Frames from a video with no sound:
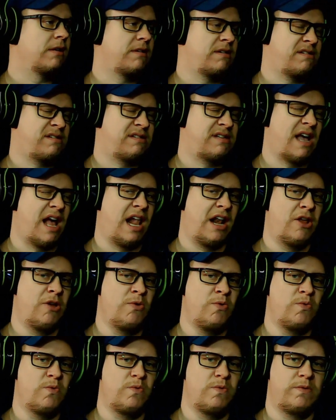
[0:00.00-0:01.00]

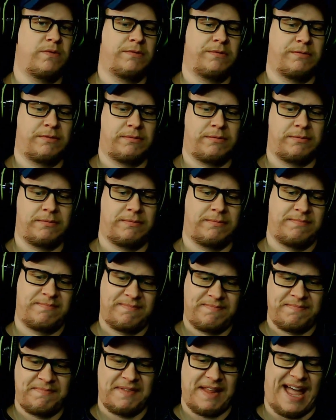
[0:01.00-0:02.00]
Salud.
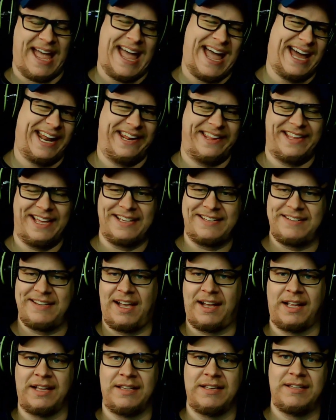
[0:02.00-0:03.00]
I added that
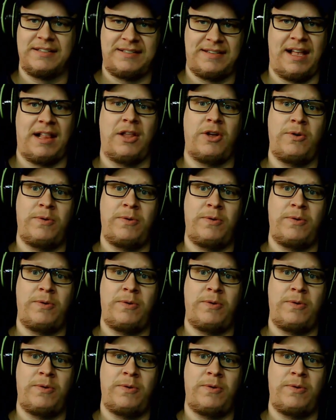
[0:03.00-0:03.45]
second. Salud.